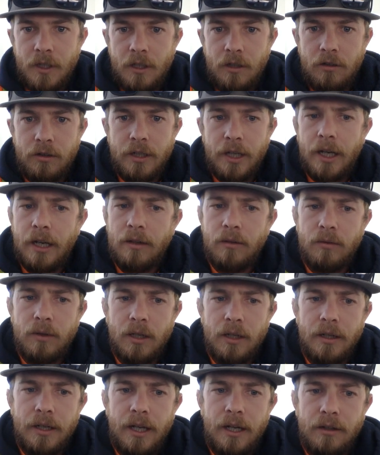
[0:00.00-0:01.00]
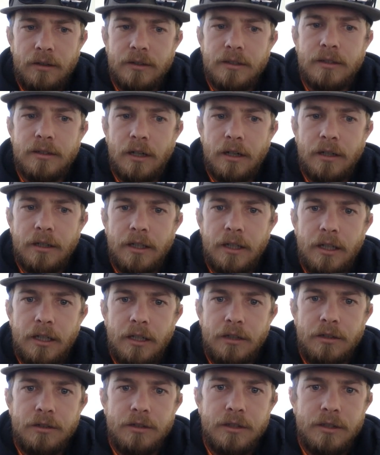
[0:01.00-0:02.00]
Okay, well now it's starting to get
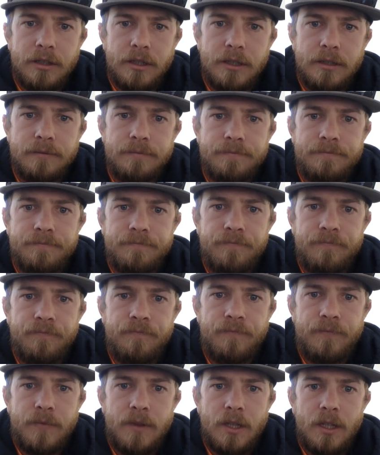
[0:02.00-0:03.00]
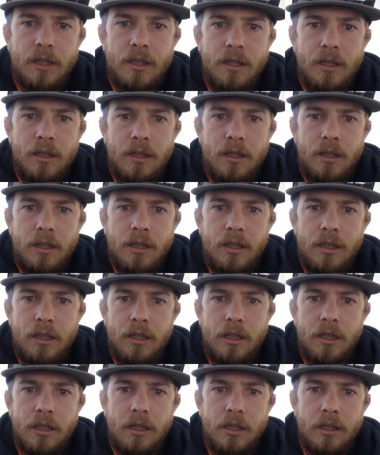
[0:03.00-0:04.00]
interesting.
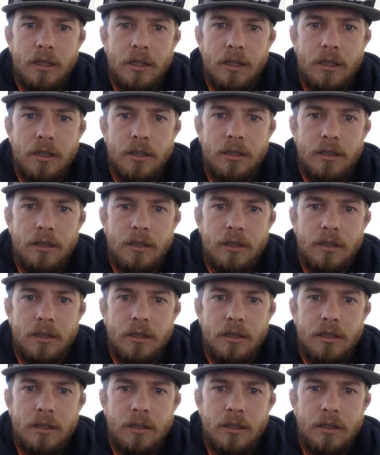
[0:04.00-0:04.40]
In